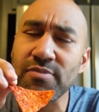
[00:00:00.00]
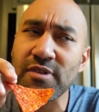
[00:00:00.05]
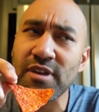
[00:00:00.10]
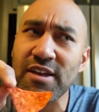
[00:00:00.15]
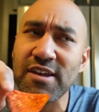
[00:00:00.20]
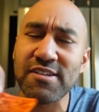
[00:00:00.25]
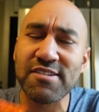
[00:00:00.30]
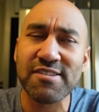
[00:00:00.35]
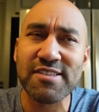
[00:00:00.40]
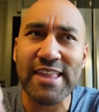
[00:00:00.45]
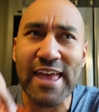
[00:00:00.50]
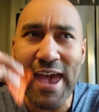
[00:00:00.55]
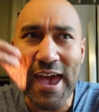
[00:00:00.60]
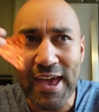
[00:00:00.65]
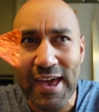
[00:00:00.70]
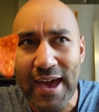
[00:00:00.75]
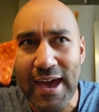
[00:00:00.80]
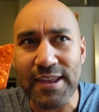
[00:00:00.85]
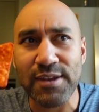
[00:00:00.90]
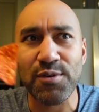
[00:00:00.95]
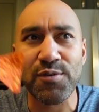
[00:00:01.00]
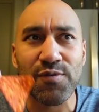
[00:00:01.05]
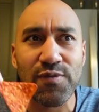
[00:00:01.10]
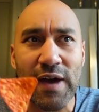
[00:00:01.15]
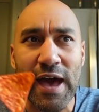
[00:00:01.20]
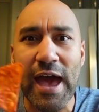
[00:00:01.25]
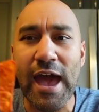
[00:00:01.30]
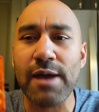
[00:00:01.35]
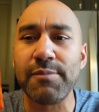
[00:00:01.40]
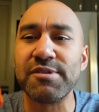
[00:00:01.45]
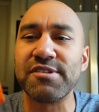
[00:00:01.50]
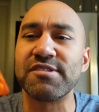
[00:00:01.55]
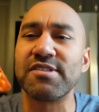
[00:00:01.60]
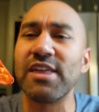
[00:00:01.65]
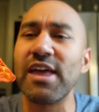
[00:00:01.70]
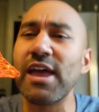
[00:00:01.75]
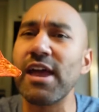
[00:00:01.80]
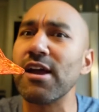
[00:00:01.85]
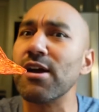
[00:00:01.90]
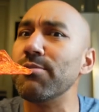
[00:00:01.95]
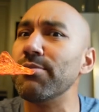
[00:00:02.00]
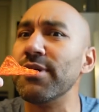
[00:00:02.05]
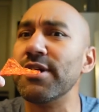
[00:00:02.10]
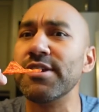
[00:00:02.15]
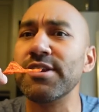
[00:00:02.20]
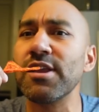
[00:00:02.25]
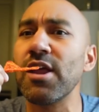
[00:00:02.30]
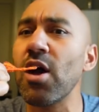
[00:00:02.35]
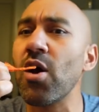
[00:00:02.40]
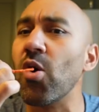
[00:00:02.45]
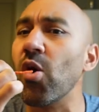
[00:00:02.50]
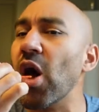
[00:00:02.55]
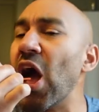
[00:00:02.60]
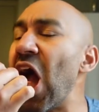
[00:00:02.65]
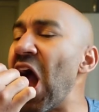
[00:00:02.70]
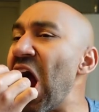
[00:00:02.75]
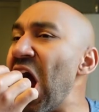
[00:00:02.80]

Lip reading: Because that kind of vibe is there, but no.